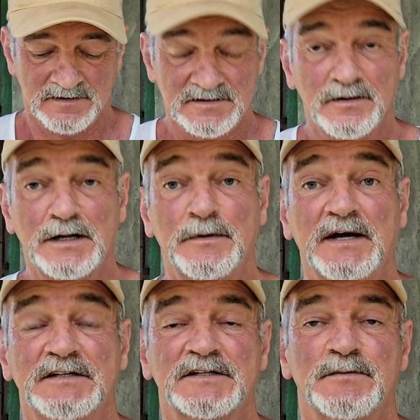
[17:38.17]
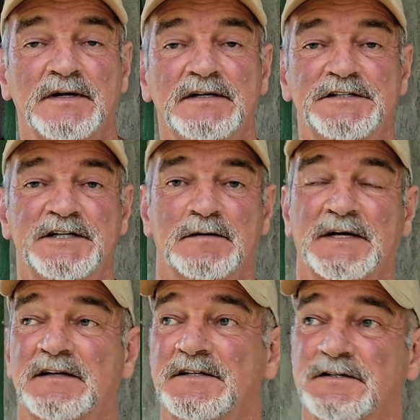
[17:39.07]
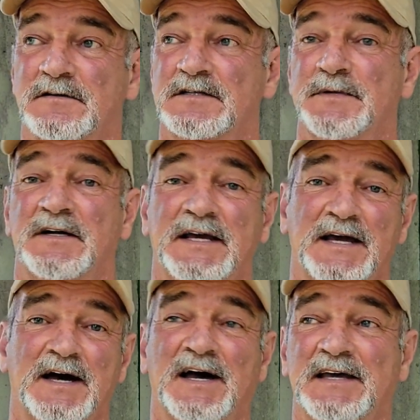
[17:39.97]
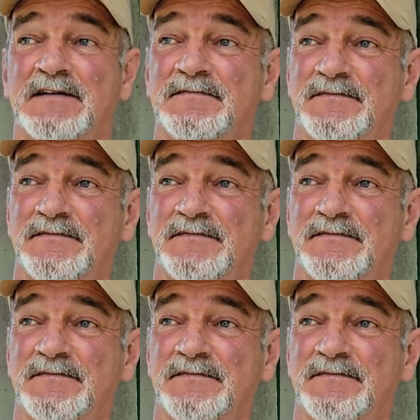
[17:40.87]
So anyway, I just wanted to share my concerns about AI,